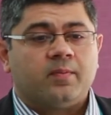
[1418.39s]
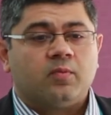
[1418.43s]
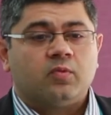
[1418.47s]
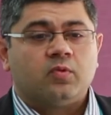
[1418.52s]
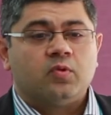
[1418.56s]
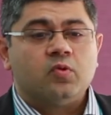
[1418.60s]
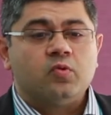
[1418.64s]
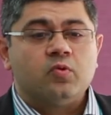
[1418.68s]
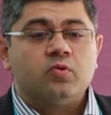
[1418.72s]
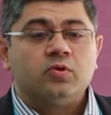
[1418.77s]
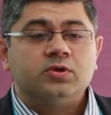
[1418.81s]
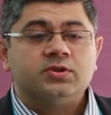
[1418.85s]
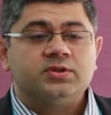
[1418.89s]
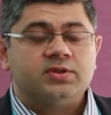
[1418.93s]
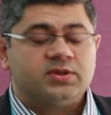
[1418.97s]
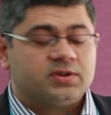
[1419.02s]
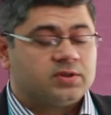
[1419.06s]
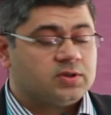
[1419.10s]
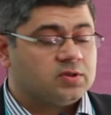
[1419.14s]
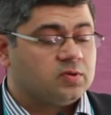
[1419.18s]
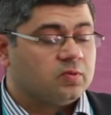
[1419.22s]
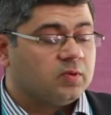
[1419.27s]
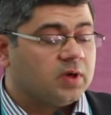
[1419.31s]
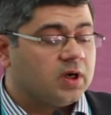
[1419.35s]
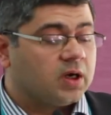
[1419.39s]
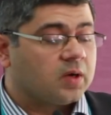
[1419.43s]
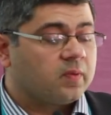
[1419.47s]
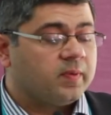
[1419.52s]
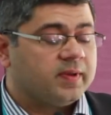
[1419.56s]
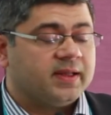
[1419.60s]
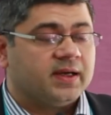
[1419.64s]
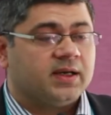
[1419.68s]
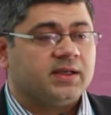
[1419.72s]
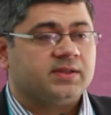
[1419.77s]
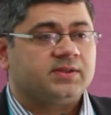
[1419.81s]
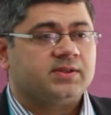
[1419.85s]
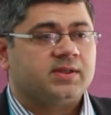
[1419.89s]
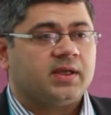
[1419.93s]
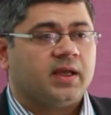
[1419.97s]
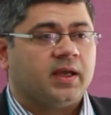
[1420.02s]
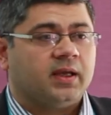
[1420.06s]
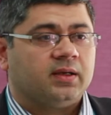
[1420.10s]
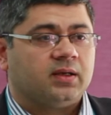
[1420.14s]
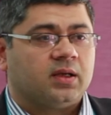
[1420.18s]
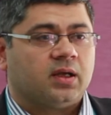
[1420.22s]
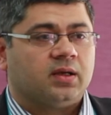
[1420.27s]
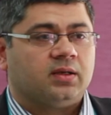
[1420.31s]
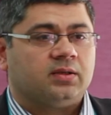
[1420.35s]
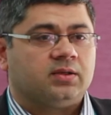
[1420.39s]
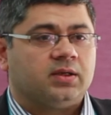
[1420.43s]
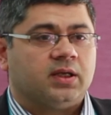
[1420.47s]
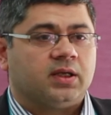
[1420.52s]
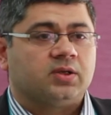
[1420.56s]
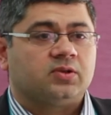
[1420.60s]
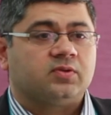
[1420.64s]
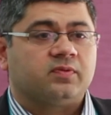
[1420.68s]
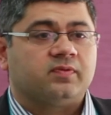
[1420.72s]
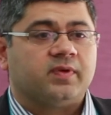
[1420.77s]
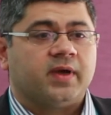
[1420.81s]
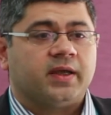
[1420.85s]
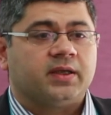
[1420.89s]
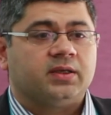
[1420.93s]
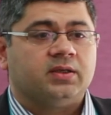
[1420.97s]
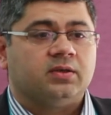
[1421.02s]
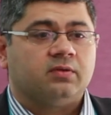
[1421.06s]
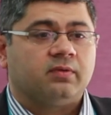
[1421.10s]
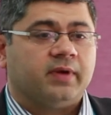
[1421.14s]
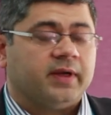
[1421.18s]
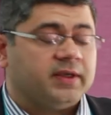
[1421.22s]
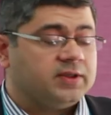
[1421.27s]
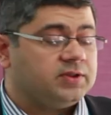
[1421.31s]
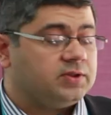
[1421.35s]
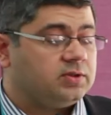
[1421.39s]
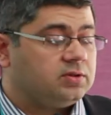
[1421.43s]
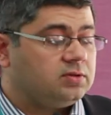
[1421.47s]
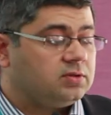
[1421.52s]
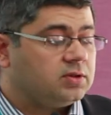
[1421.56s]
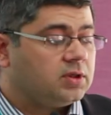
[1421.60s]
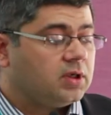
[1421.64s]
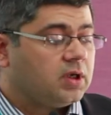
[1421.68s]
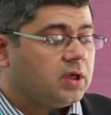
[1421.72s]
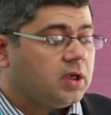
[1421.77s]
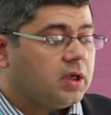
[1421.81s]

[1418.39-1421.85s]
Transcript: who wanted to work with us and take it to FHIR curation.